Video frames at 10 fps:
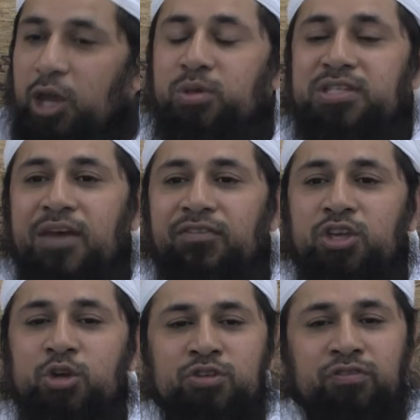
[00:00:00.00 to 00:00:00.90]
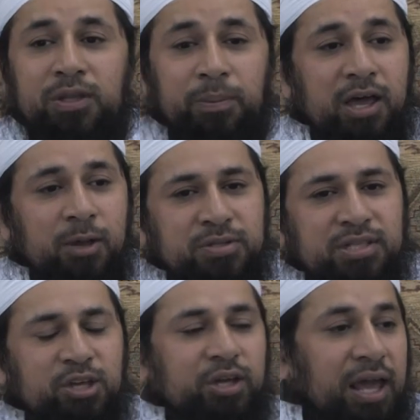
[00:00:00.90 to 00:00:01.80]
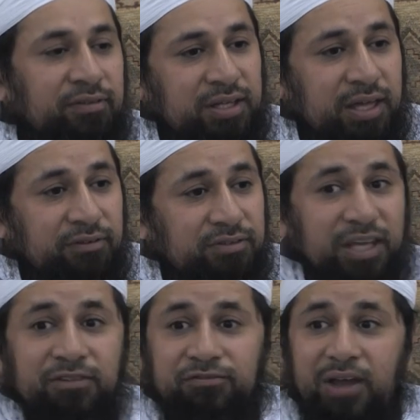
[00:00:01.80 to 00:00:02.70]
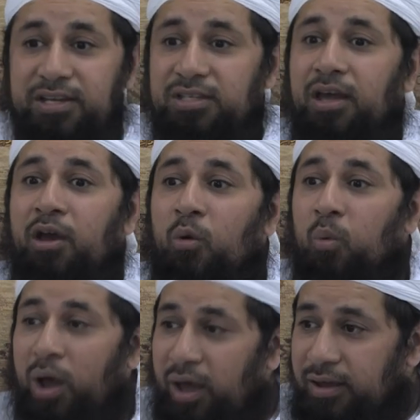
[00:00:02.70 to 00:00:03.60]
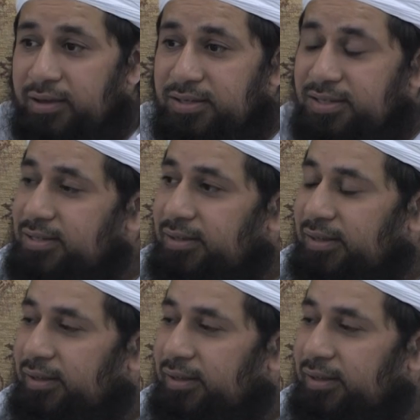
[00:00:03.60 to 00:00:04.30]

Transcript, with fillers: It was never used for the purpose that you gave the gift. In fact, worse,